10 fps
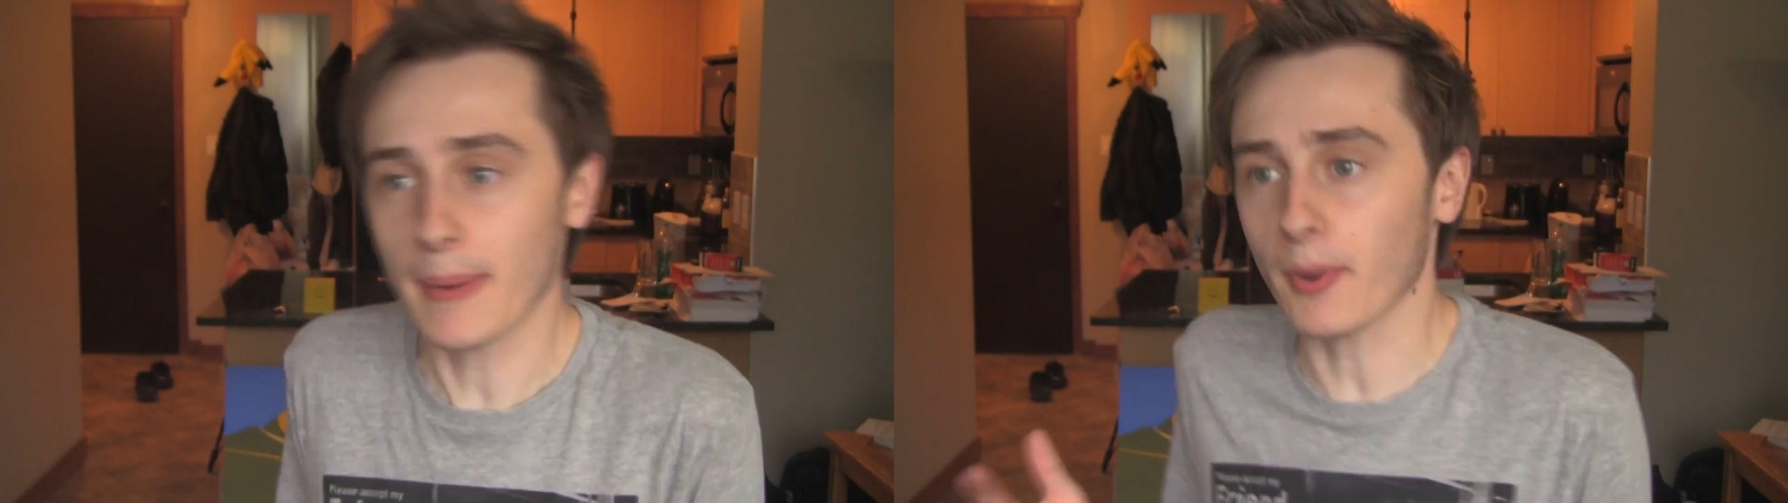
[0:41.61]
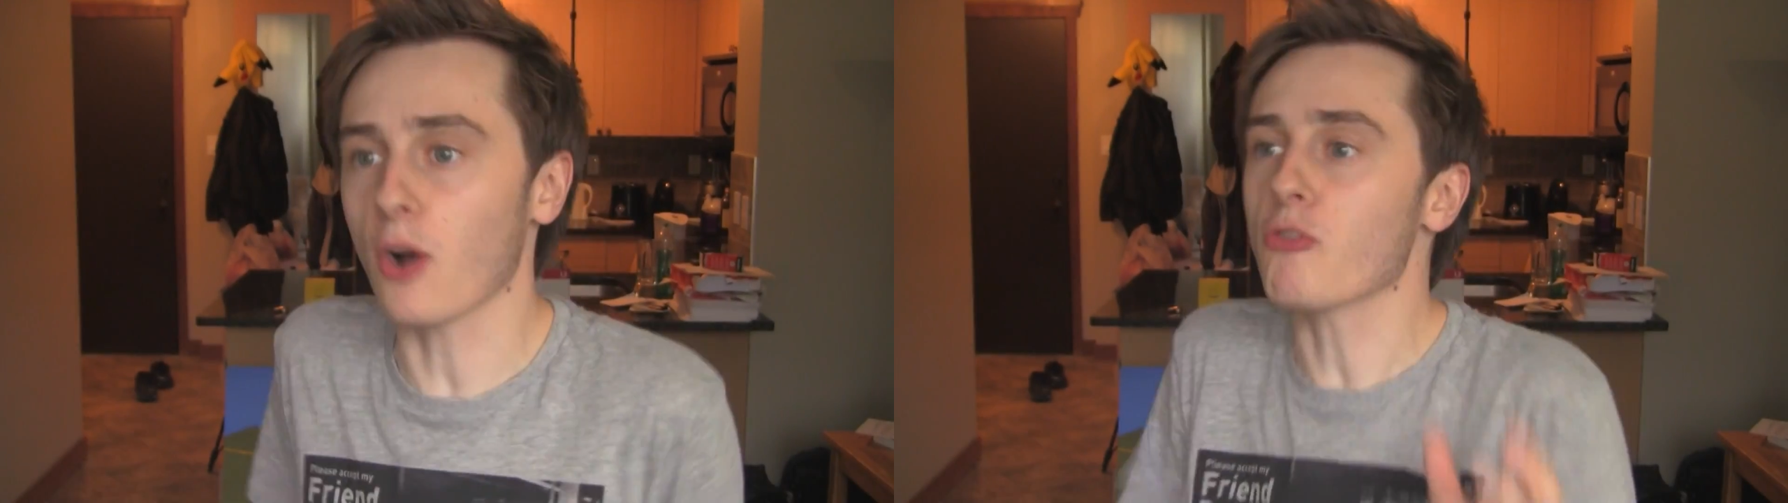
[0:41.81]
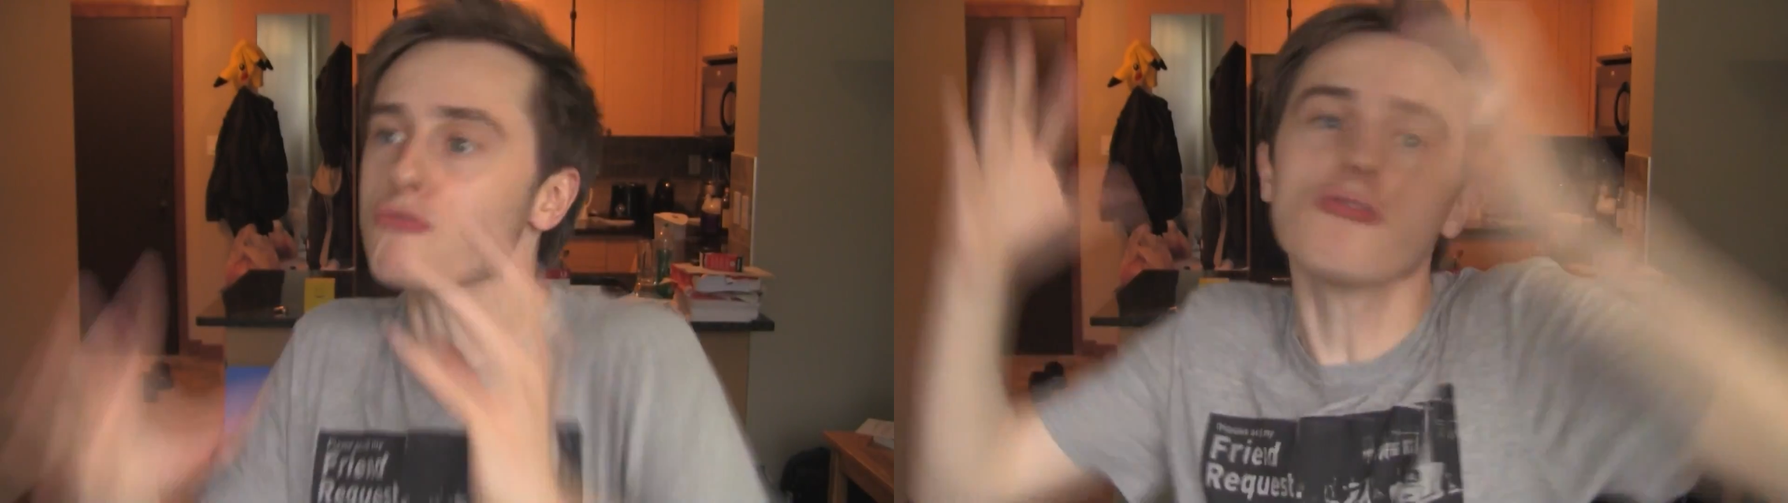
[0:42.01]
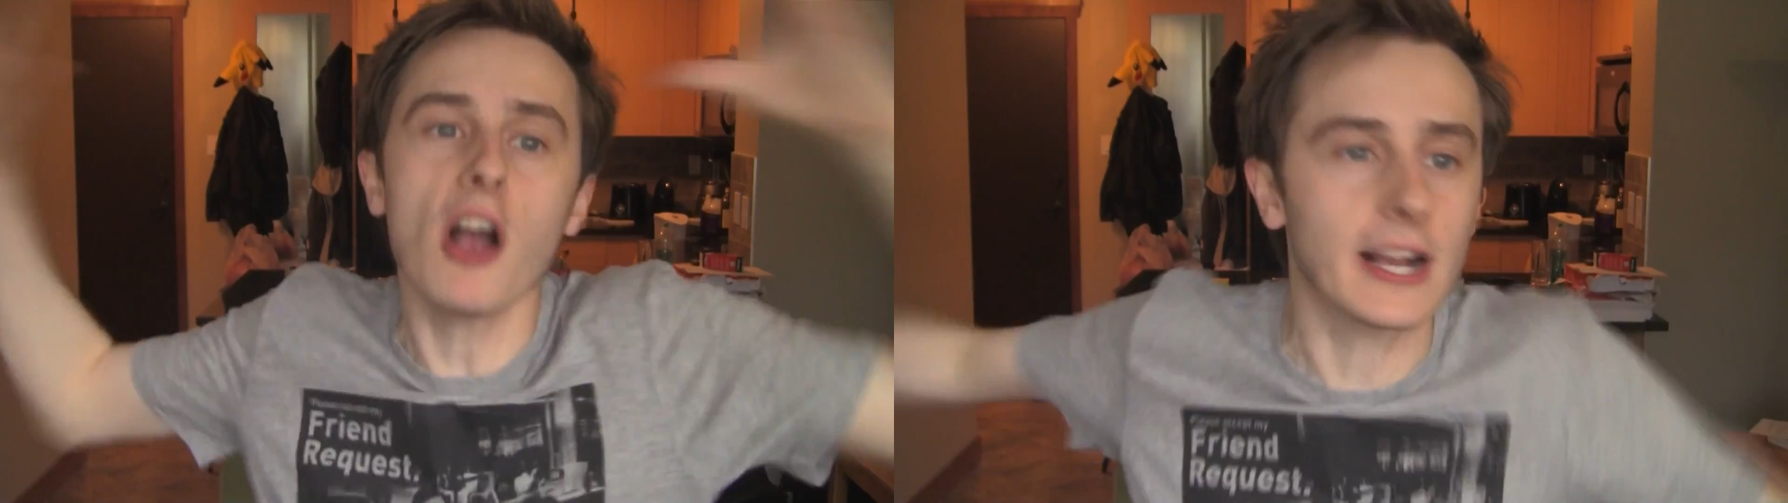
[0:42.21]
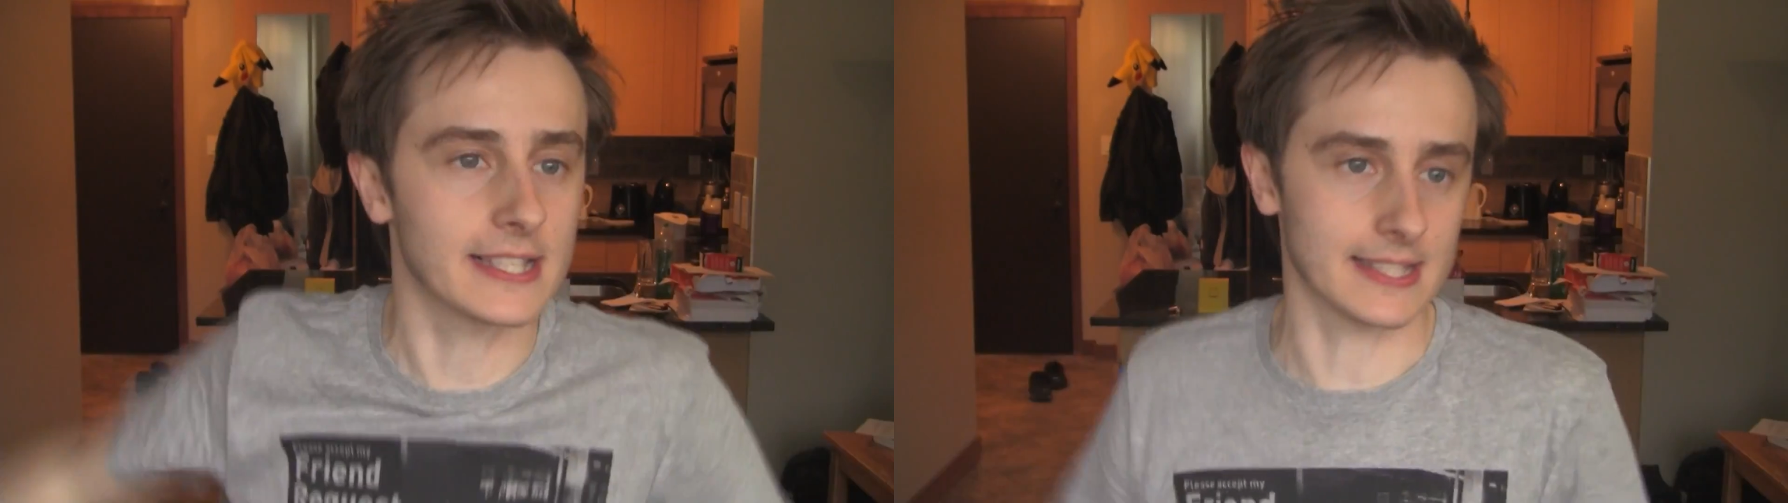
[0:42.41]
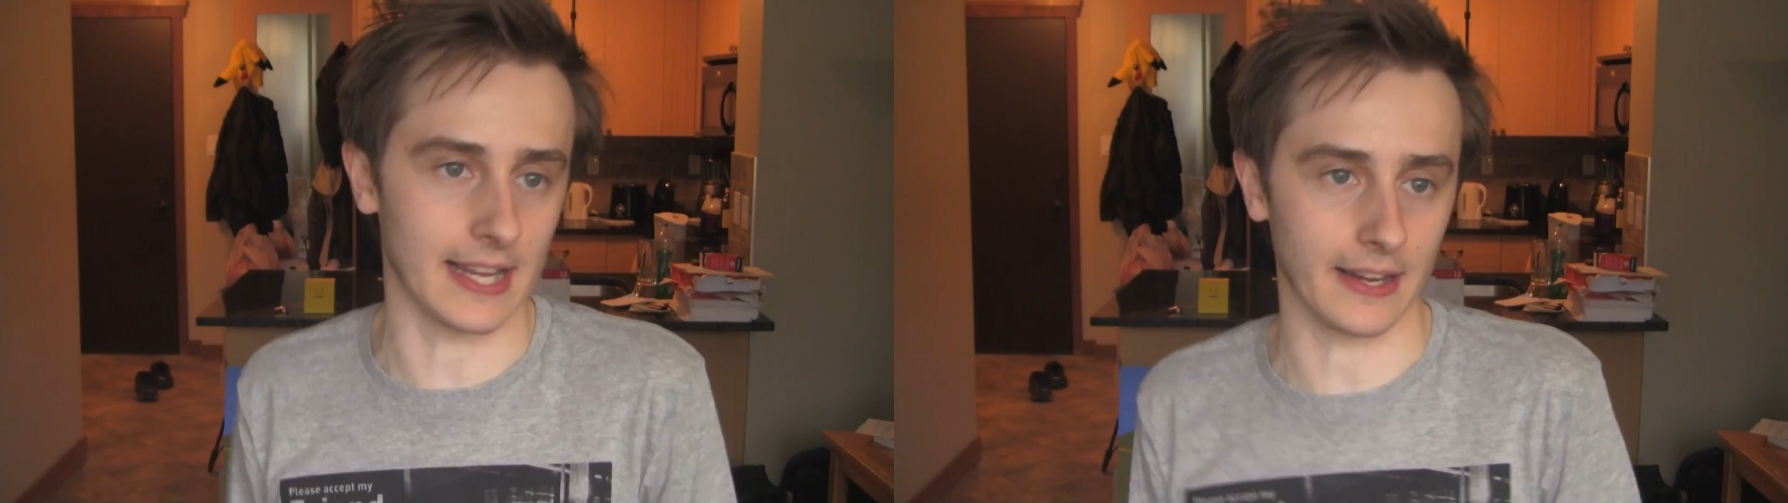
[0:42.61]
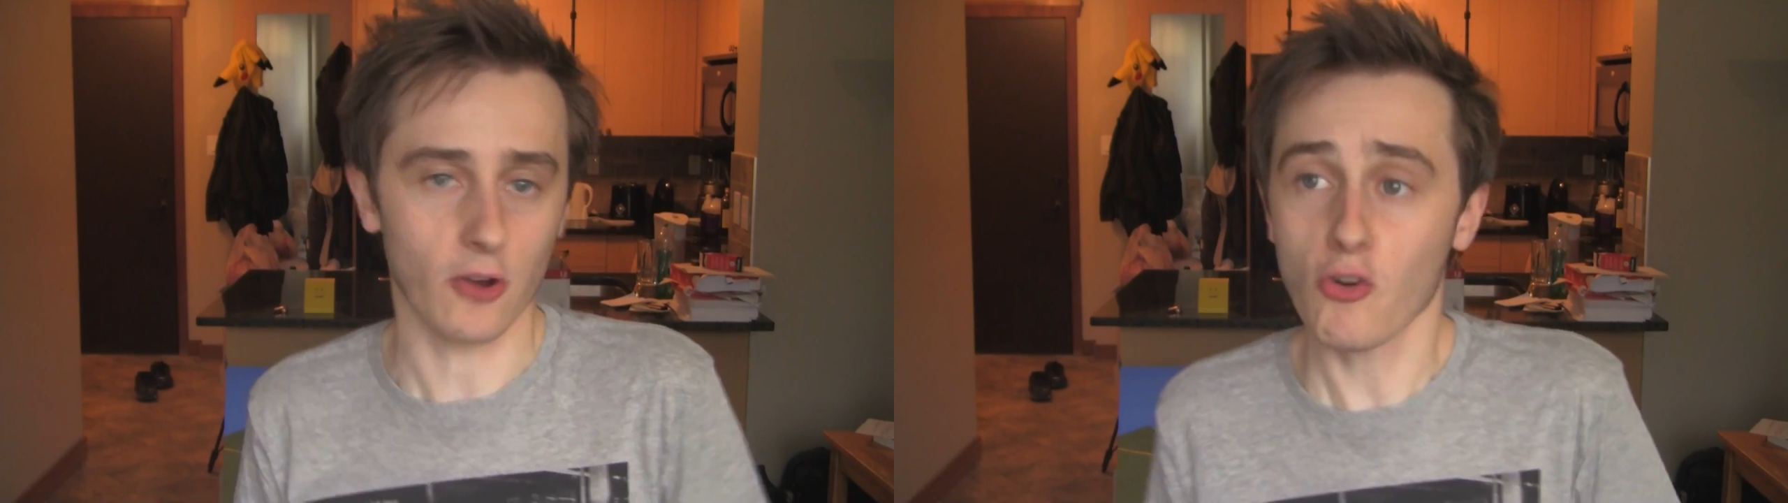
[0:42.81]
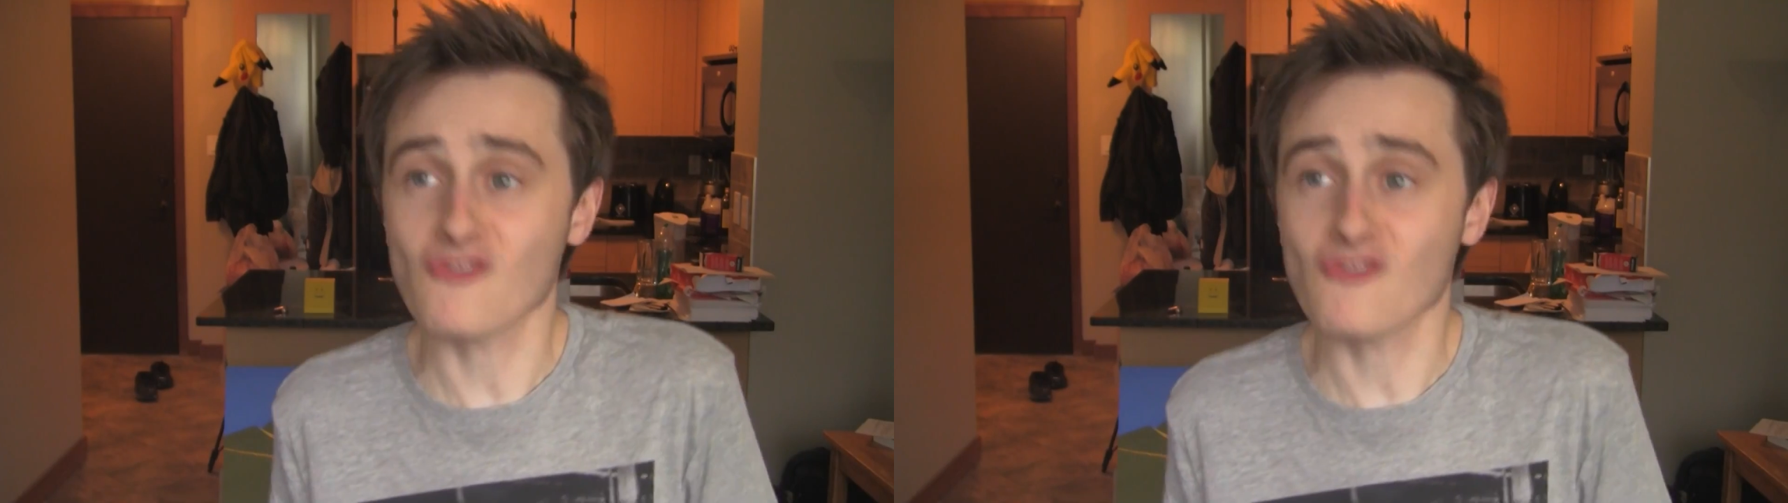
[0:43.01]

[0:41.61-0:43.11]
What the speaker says: People are ruckusing.